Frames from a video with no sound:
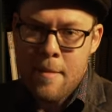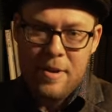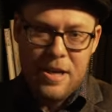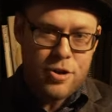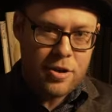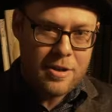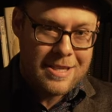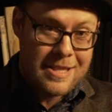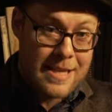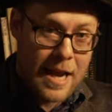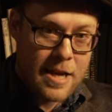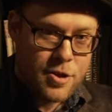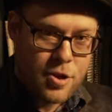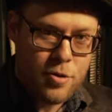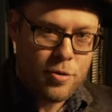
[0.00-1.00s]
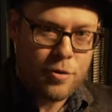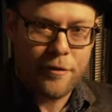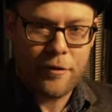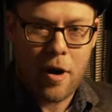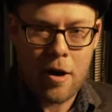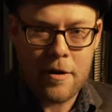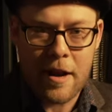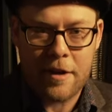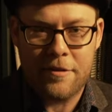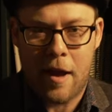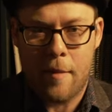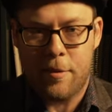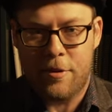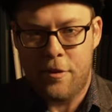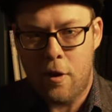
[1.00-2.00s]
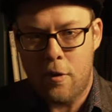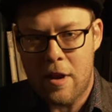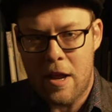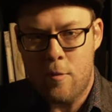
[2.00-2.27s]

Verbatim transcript: Be sure to stay tuned for our next episode,